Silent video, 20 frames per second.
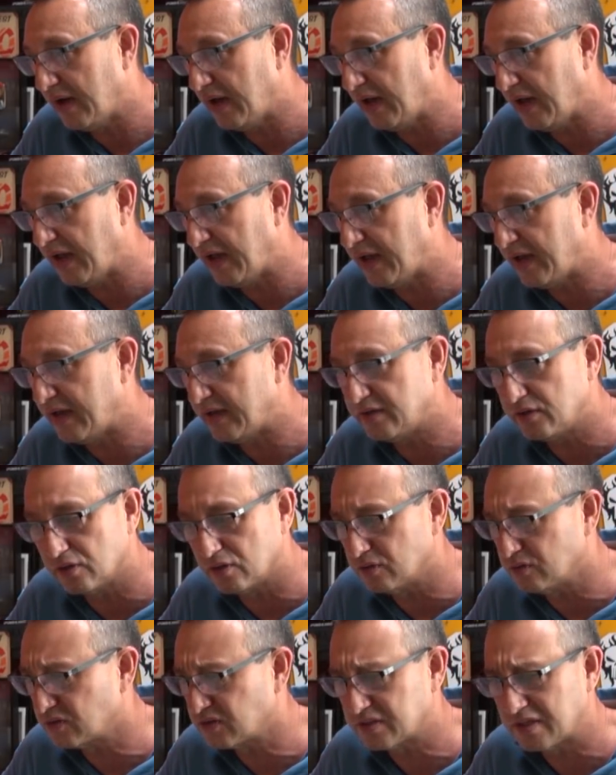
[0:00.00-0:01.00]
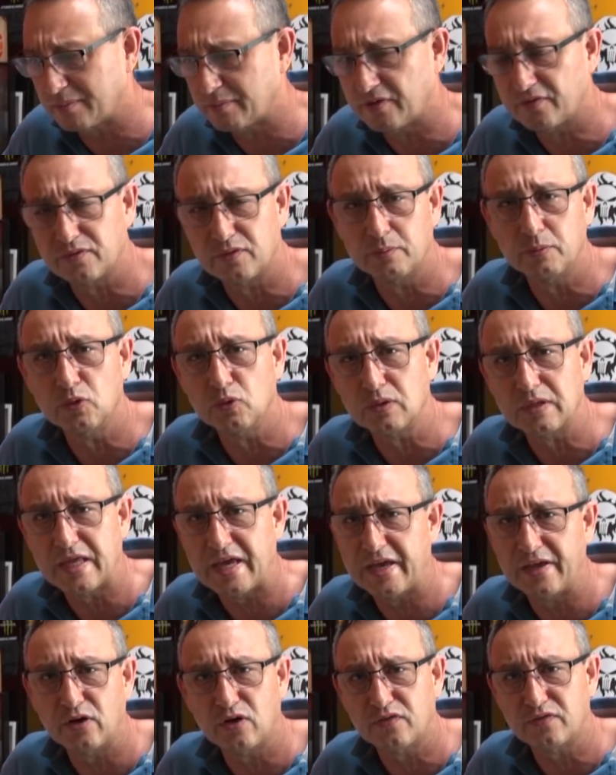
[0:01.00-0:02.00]
and you know, some of them will
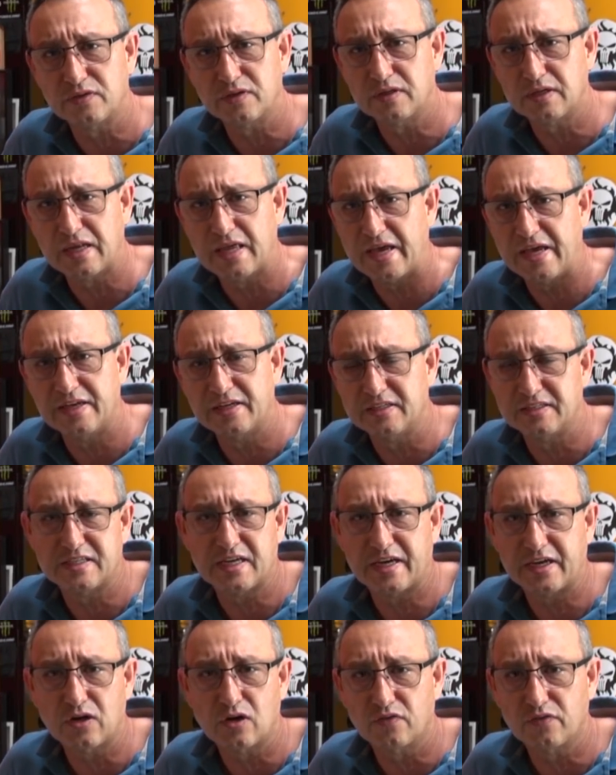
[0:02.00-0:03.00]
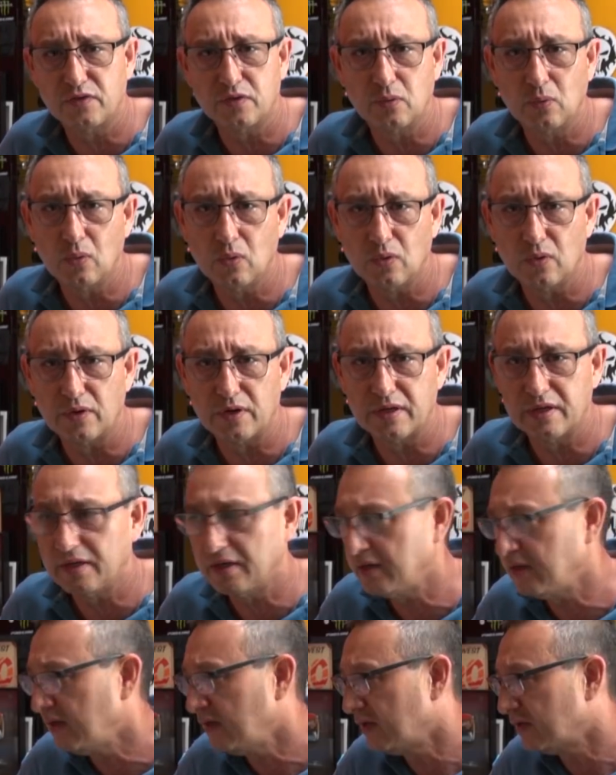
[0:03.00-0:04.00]
land and take off in
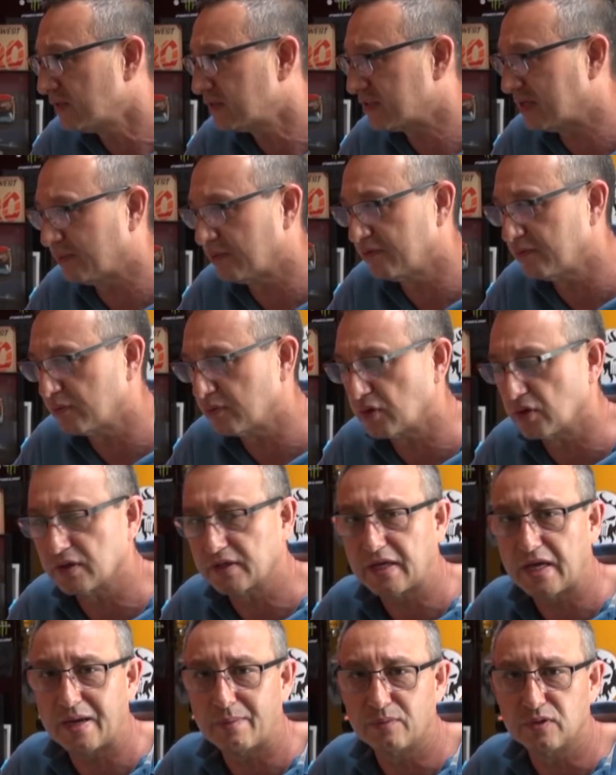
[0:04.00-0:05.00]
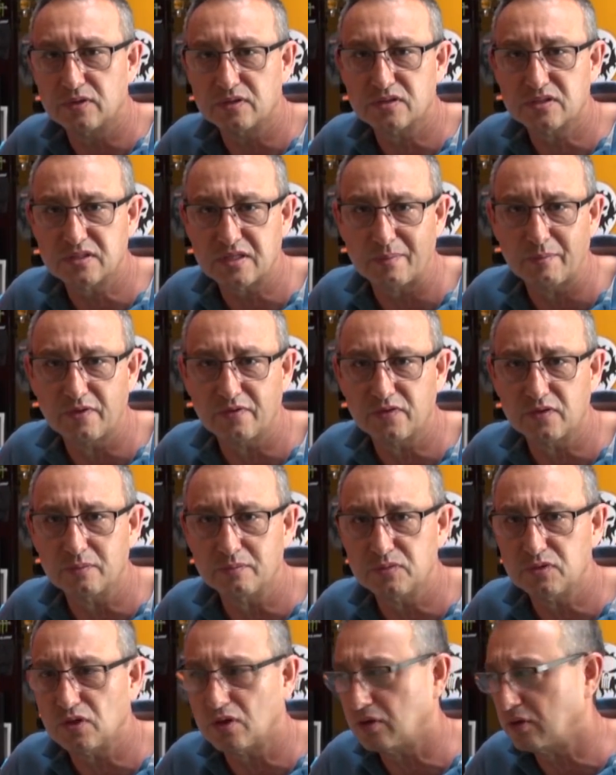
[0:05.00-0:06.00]
water. Some of them have got cameras, some of
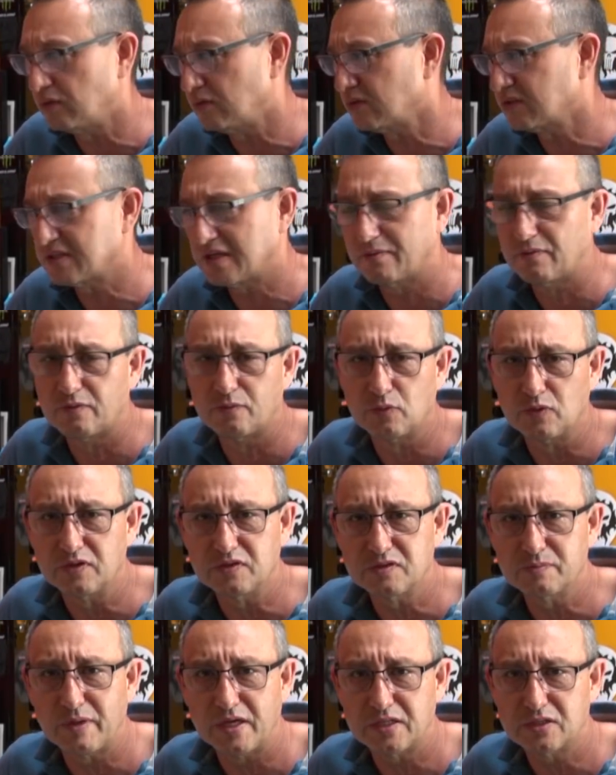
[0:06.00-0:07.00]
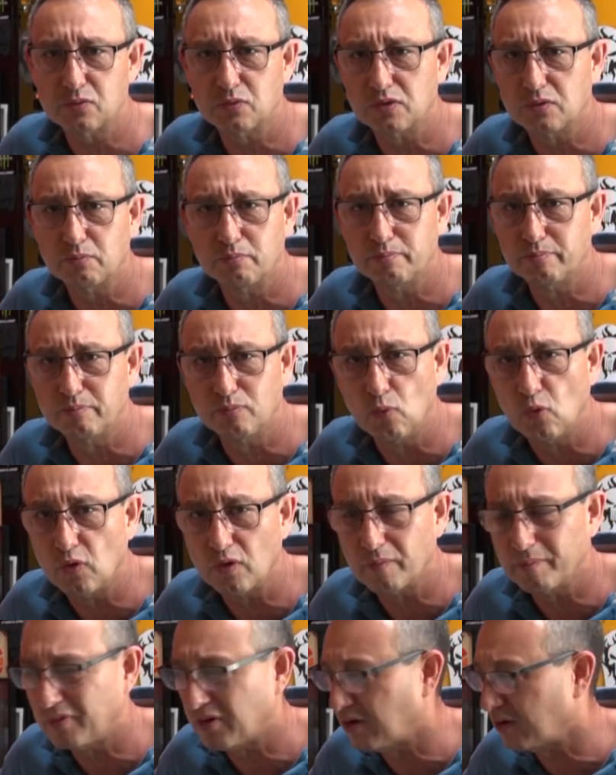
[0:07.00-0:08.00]
them don't. Some of them we smash with
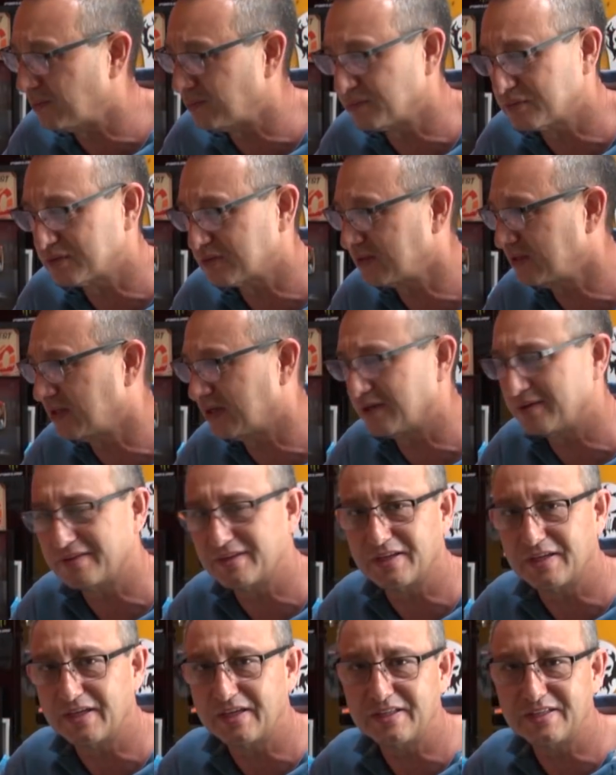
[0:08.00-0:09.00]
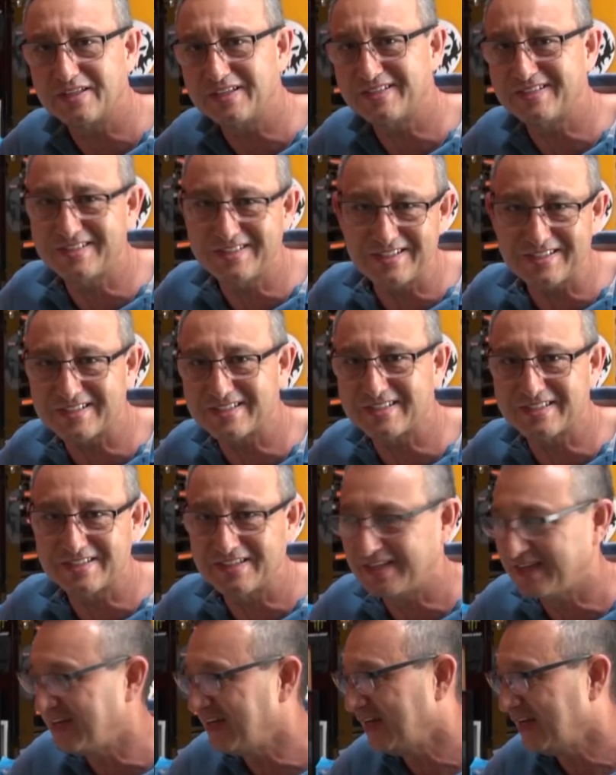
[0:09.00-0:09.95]
water bombs. You know, it's just